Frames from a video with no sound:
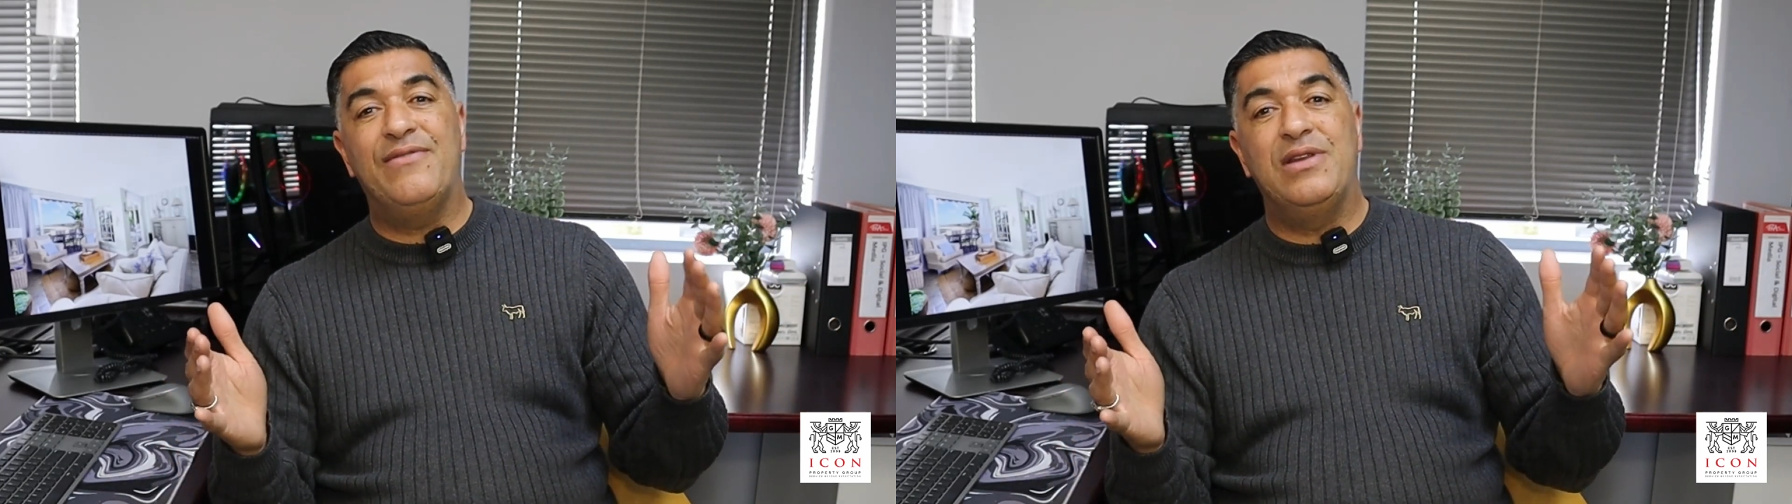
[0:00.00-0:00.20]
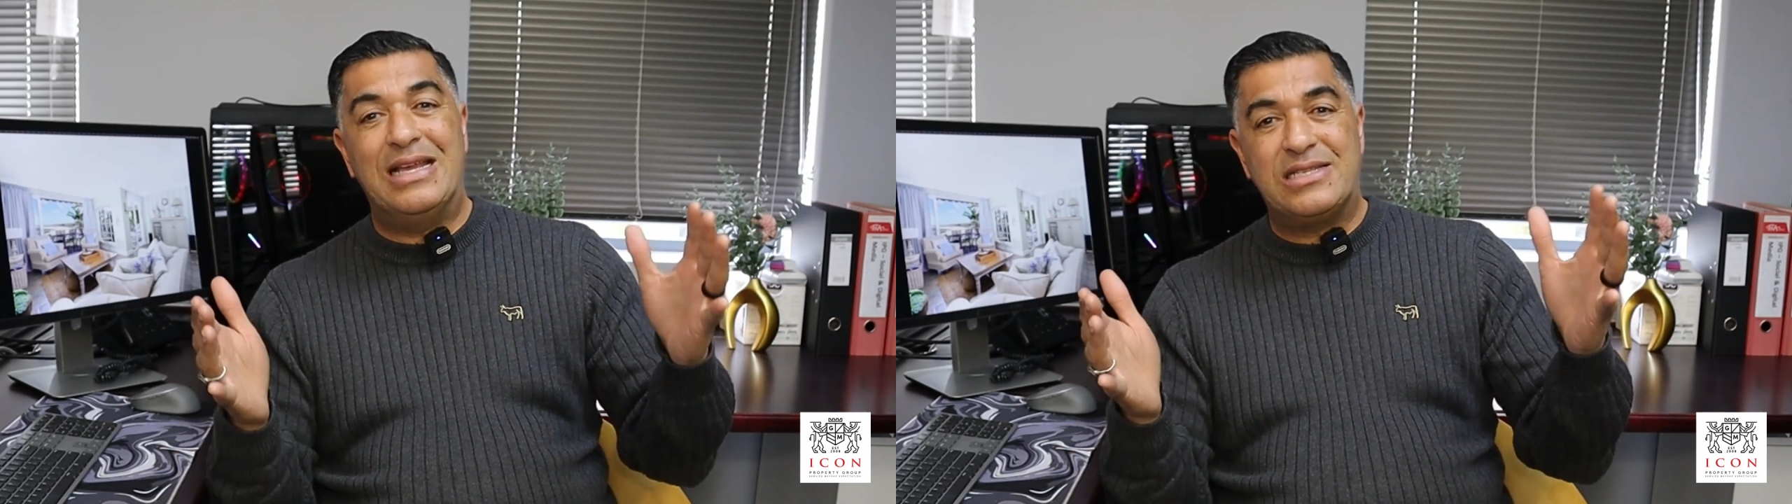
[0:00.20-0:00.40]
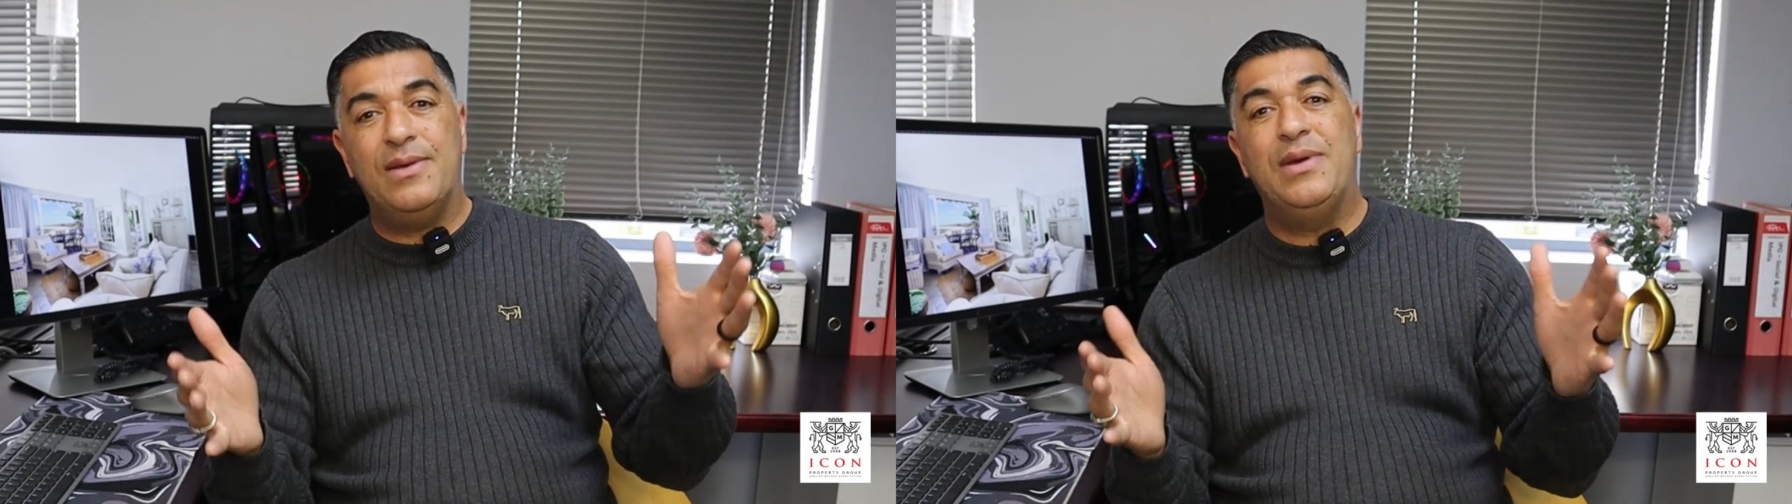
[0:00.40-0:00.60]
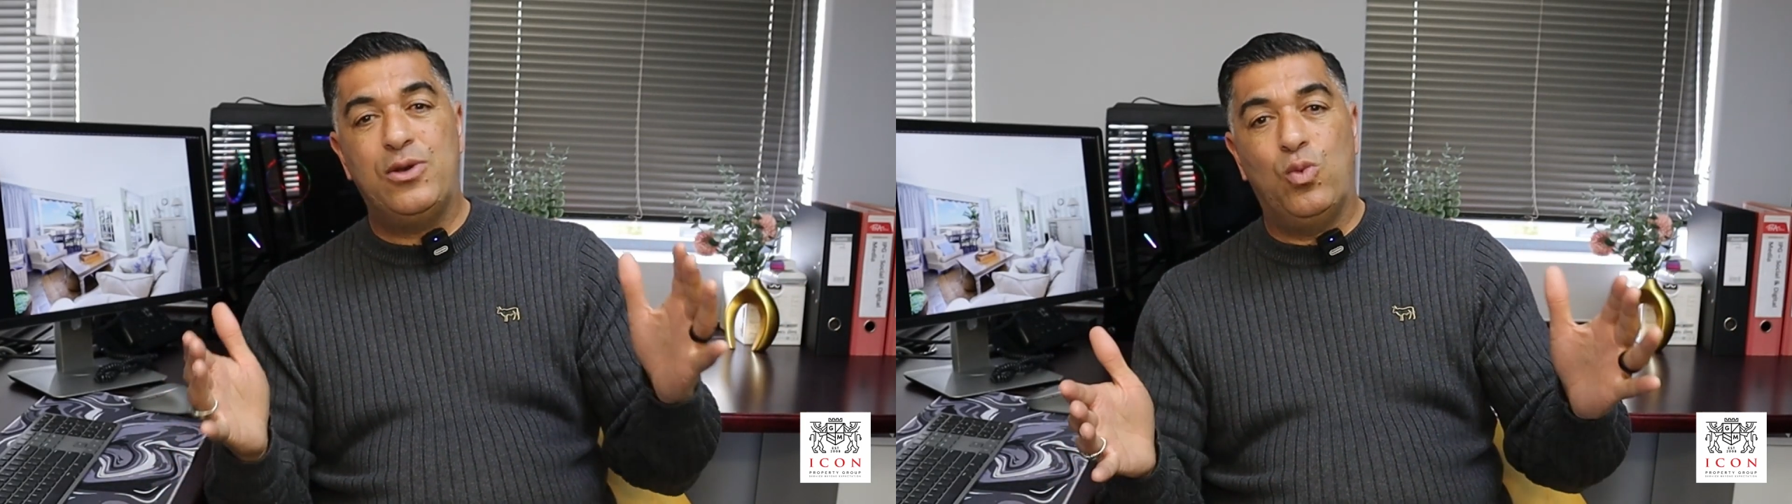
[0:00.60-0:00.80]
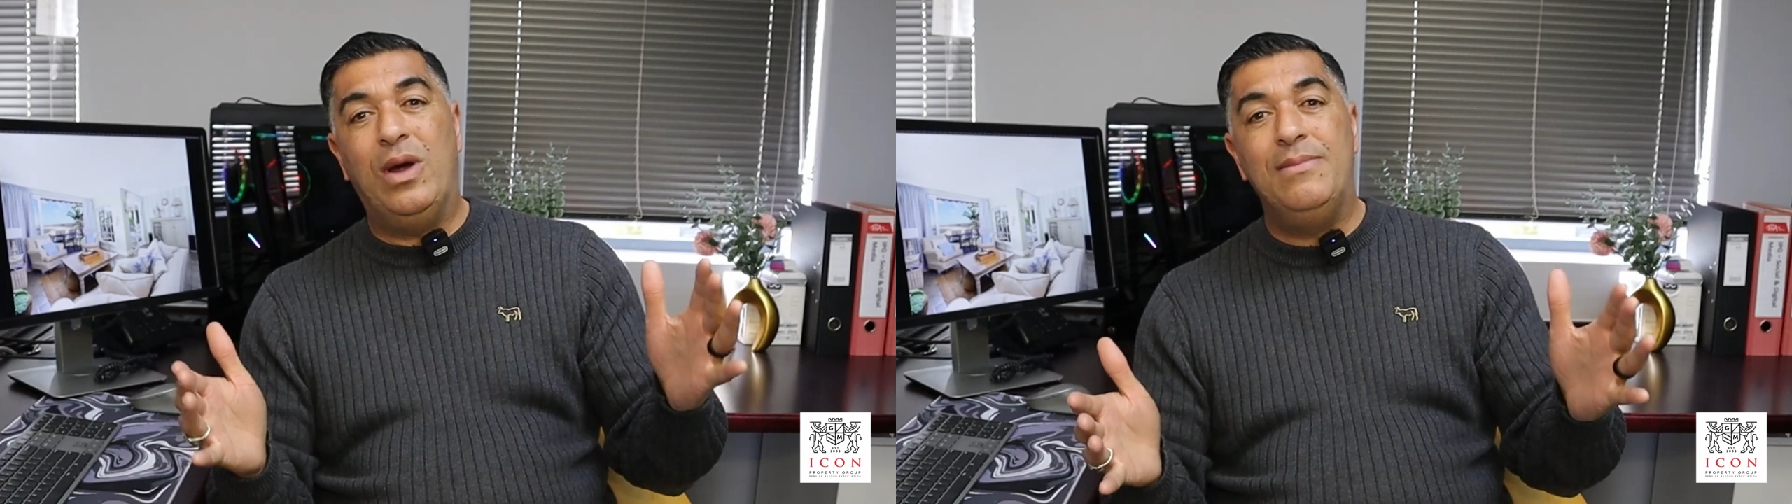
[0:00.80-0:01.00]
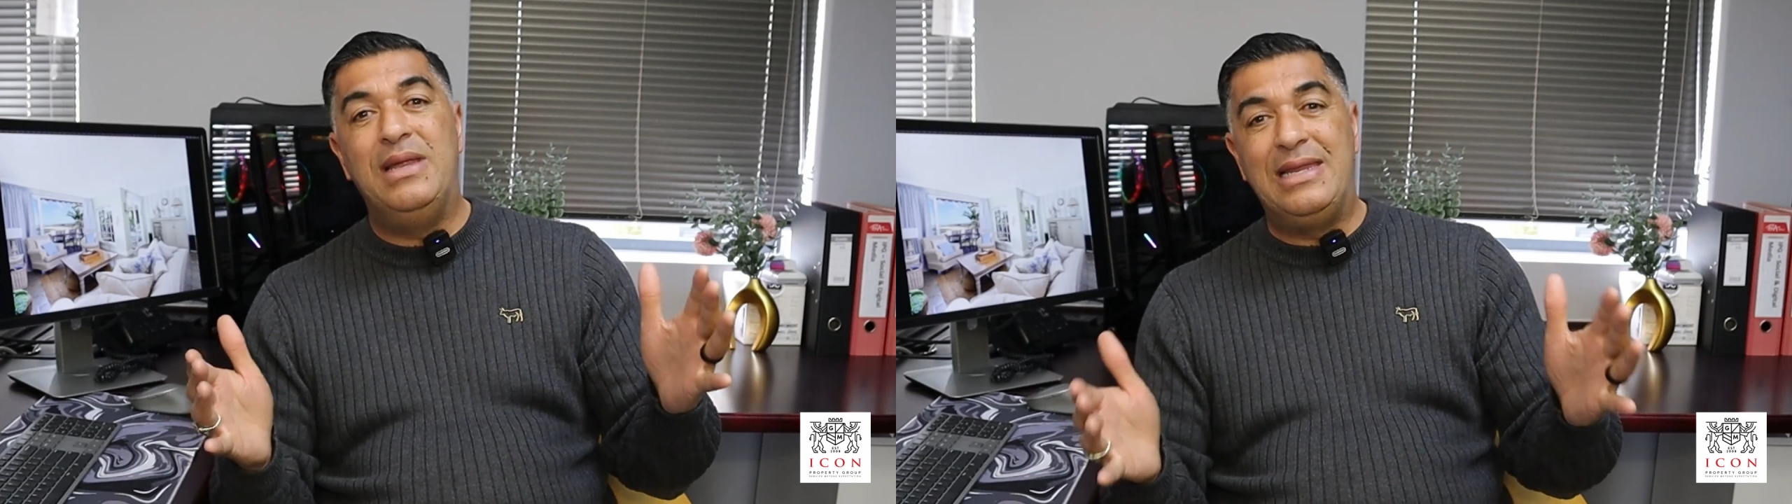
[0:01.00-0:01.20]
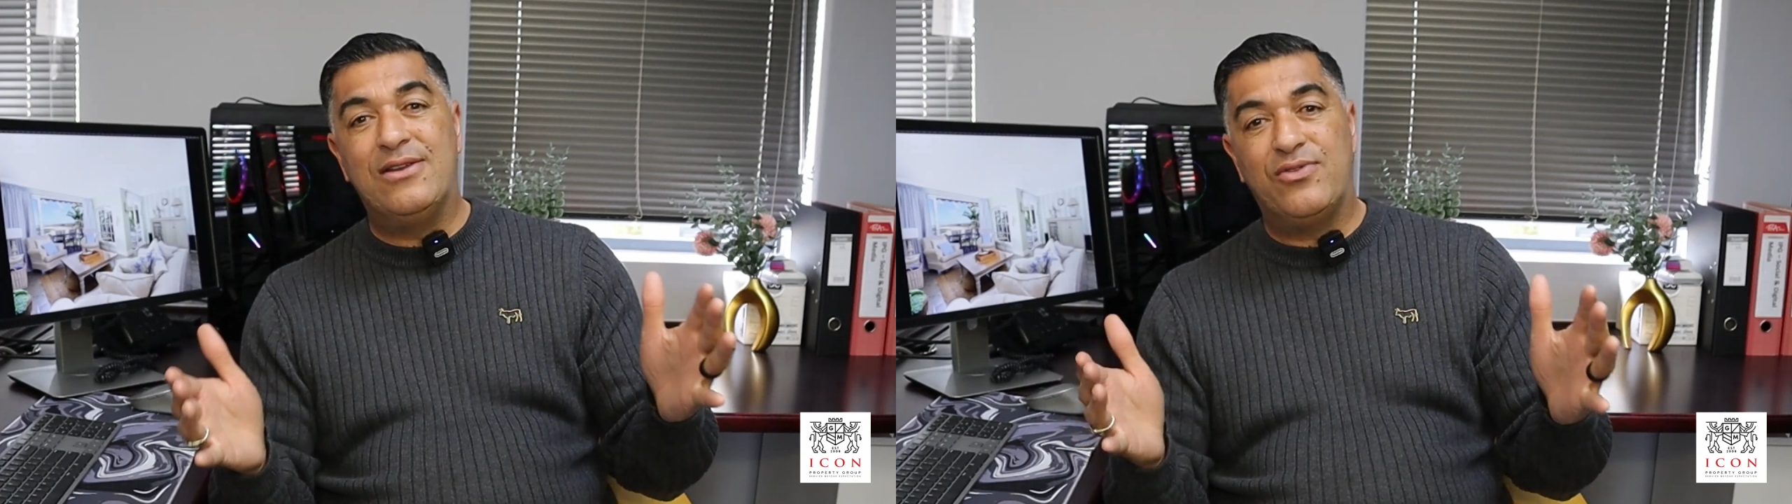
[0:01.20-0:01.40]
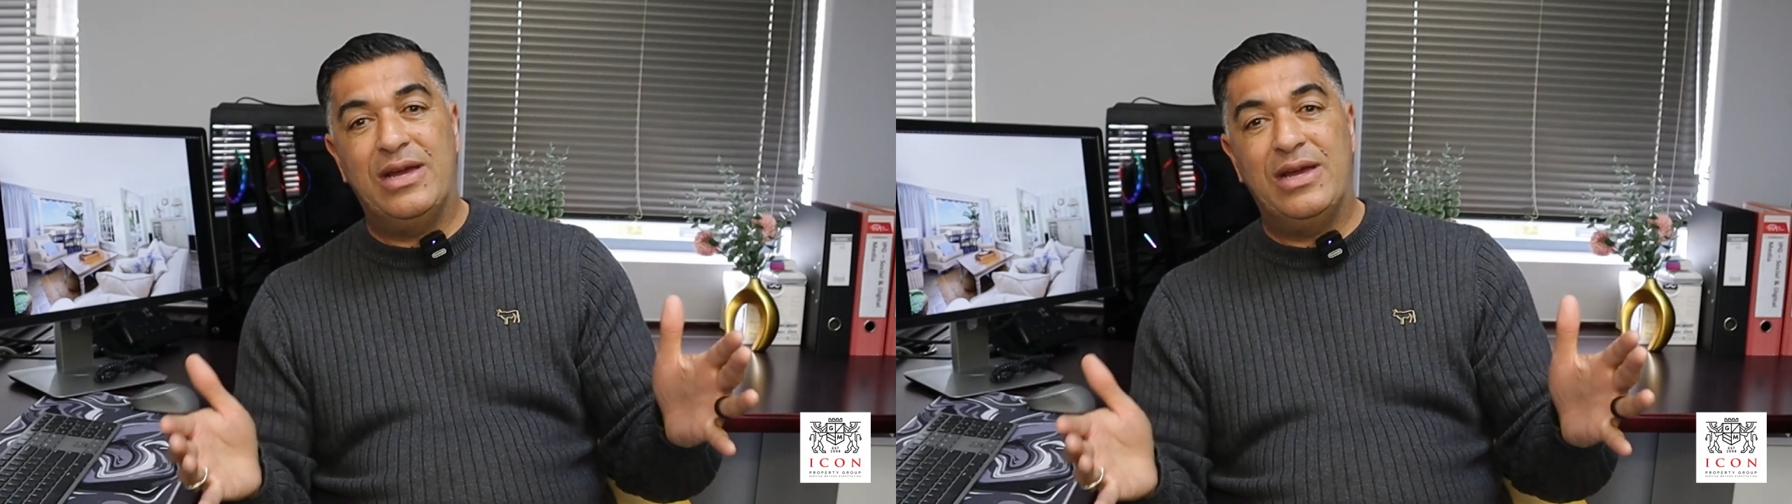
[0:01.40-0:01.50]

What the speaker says: they have an estimated 1